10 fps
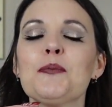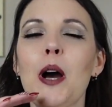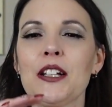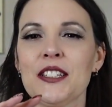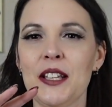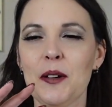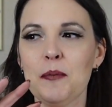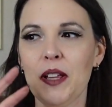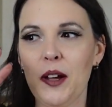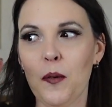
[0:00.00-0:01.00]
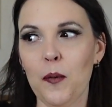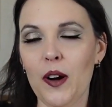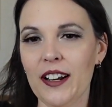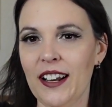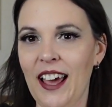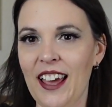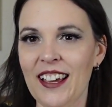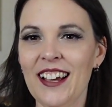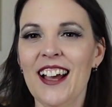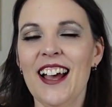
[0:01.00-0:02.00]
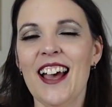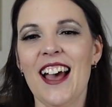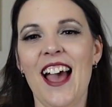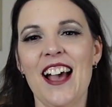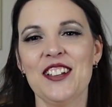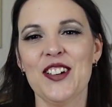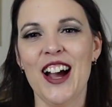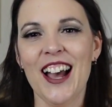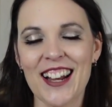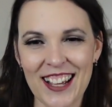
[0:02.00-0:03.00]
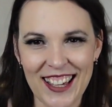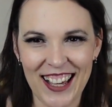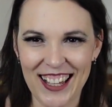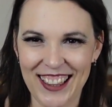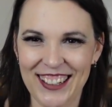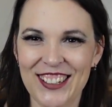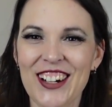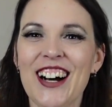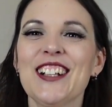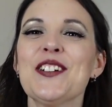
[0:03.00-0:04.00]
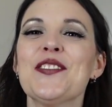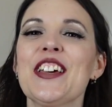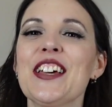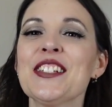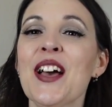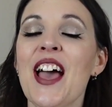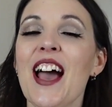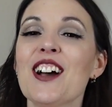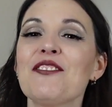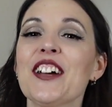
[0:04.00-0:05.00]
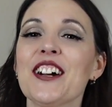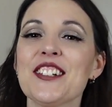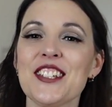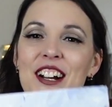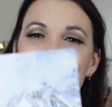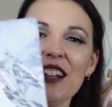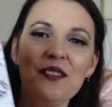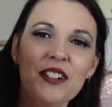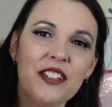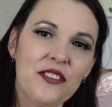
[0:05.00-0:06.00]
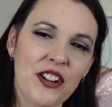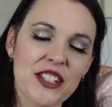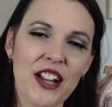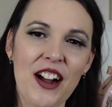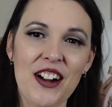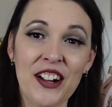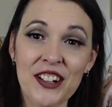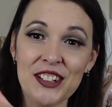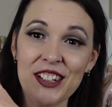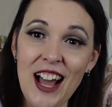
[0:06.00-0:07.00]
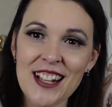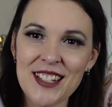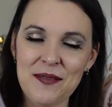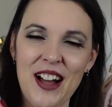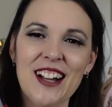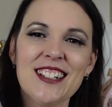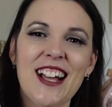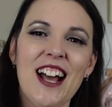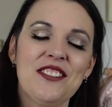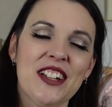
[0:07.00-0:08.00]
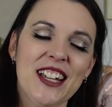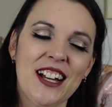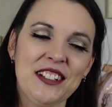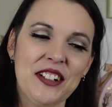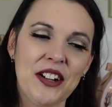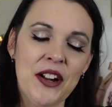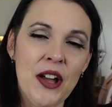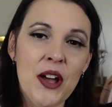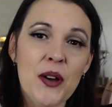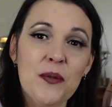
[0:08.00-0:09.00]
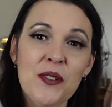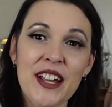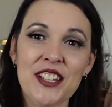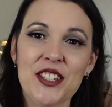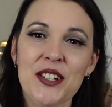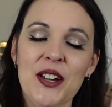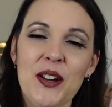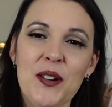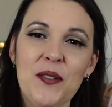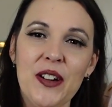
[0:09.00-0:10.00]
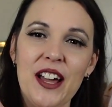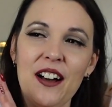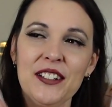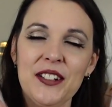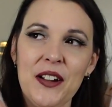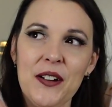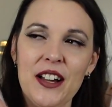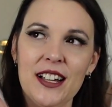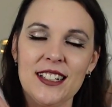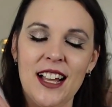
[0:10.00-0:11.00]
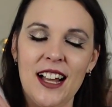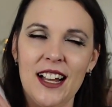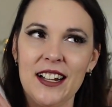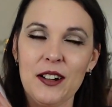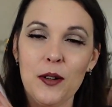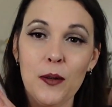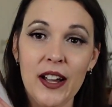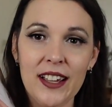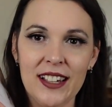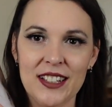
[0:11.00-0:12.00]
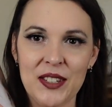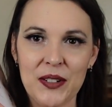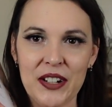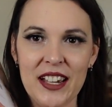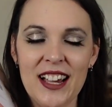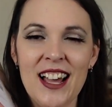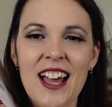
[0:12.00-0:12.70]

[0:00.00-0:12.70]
post them like one a day and try to get through all of these. And we are starting with, of course, our Glossybox advent calendar, which we all know has had quite a history